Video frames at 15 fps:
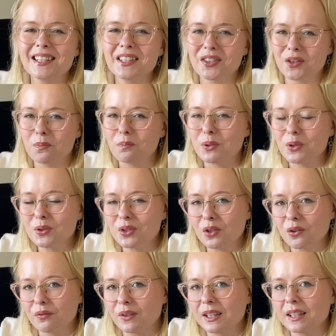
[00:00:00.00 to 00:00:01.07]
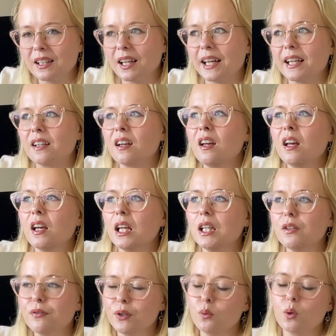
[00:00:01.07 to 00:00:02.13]
is the beauty of it. Like,
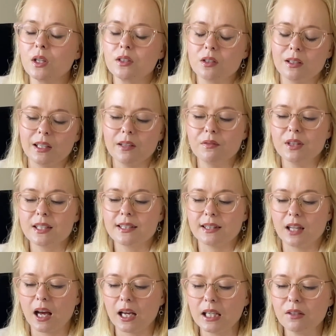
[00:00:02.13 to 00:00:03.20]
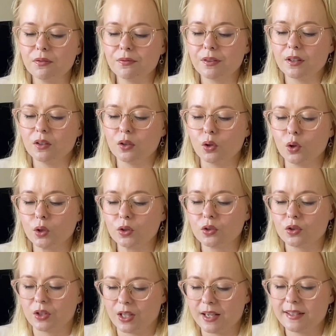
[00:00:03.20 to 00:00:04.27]
if you want to live this life
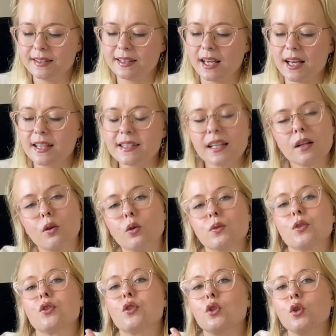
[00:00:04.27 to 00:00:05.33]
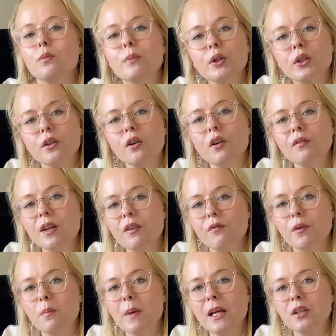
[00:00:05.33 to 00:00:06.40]
not just as a consumer of
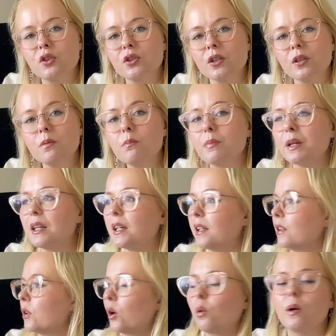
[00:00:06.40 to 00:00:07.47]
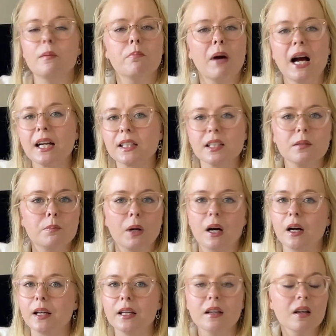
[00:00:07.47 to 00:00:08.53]
information, being, you know, impacted
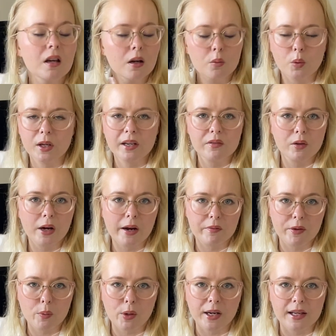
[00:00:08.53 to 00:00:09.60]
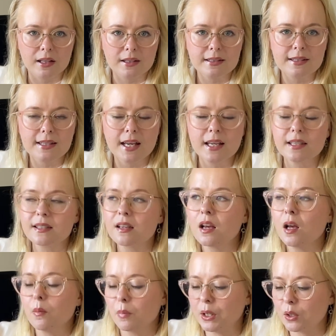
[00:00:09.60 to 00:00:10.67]
by whatever everyone else says,
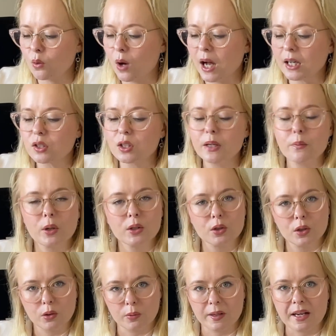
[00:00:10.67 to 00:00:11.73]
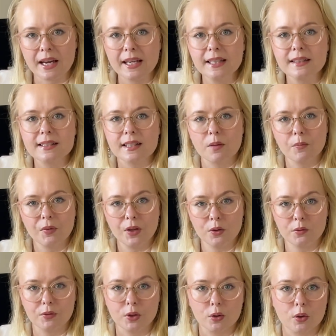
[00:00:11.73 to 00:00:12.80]
but you actually want to create something
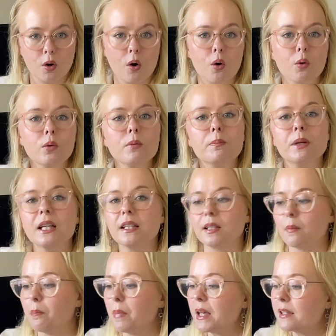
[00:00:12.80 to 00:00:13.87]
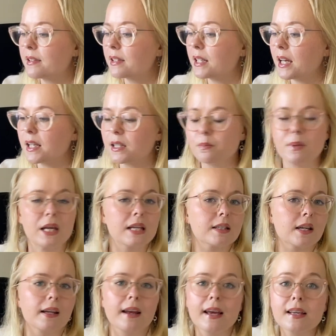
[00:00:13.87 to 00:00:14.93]
of your own, be it a business, be it
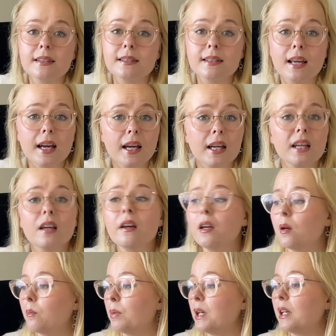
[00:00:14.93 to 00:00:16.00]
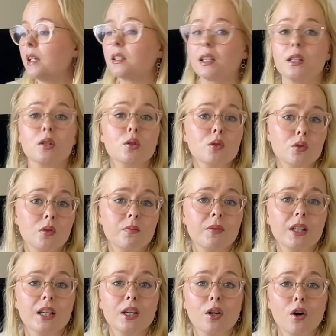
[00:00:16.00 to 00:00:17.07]
an essay, be it a YouTube
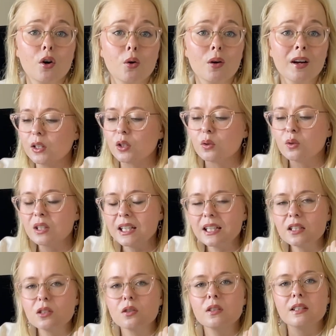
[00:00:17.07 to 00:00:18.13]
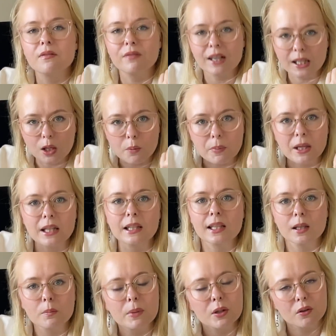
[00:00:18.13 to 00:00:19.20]
video, you need to develop a
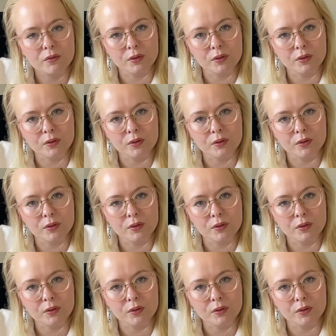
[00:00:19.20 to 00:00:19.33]
little bit